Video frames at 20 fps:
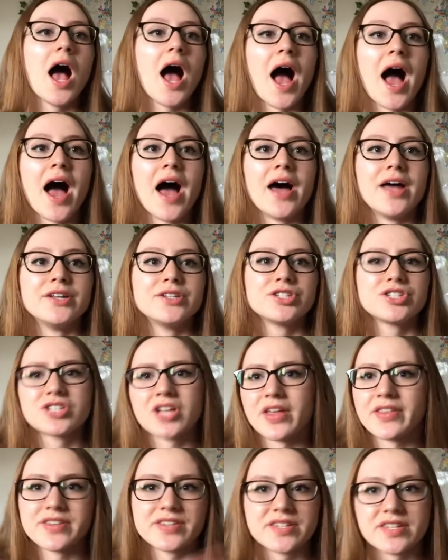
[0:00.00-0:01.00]
and just
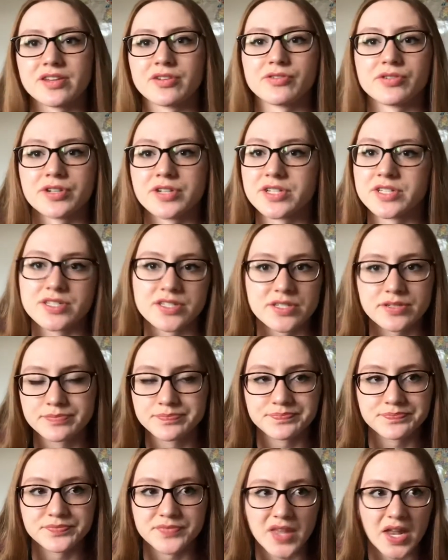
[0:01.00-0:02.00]
other series
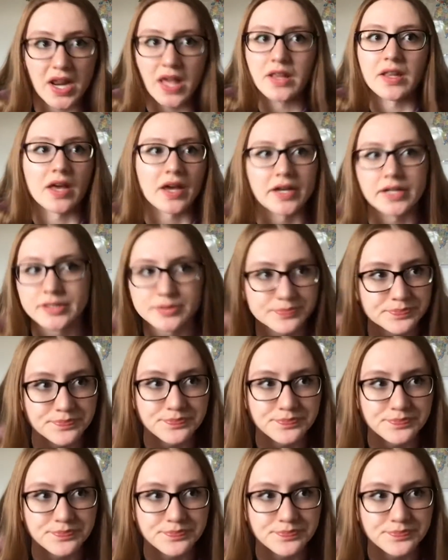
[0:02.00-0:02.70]
that I like